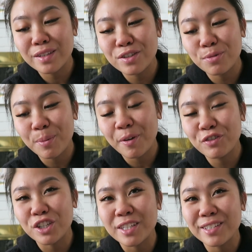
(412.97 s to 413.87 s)
the Super
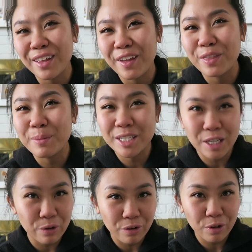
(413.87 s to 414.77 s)
Puff just because I like the
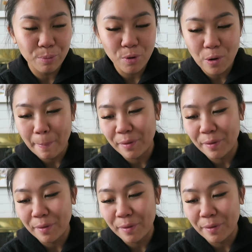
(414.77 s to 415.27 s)
material more,